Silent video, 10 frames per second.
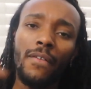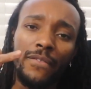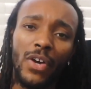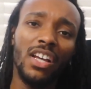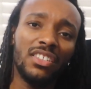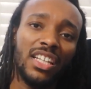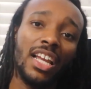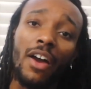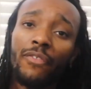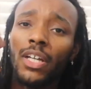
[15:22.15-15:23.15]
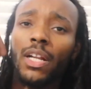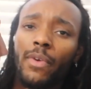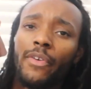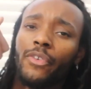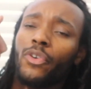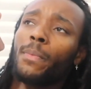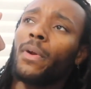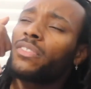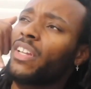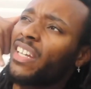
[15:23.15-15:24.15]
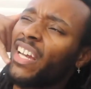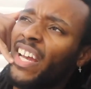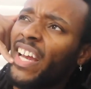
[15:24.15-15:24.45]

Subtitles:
Firstly, I phoned up my recruitment. I was like,